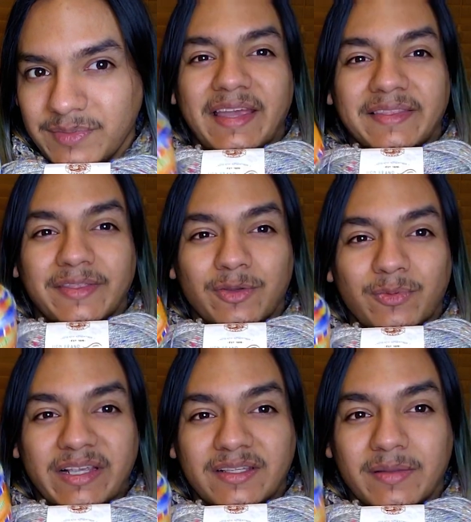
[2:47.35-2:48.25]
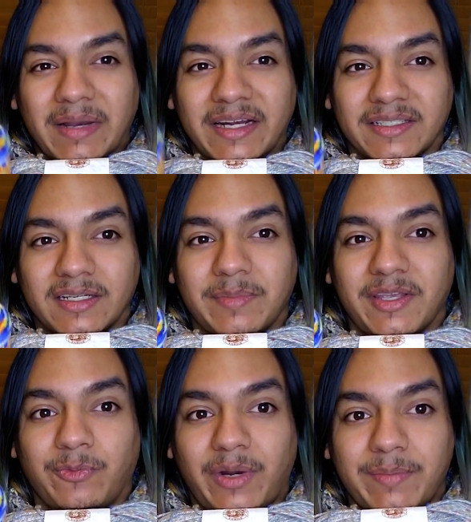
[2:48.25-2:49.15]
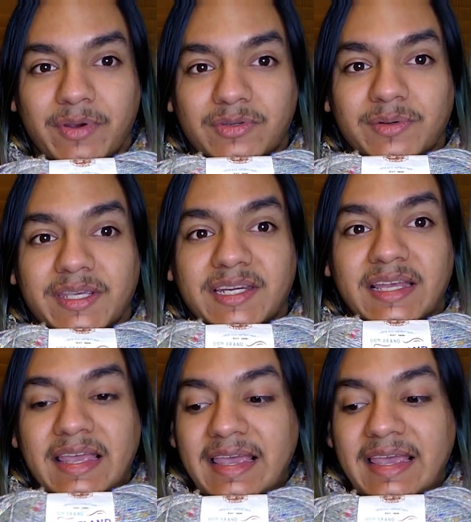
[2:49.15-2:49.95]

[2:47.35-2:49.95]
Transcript: And then the rest of the body is going to be in rainbow tweed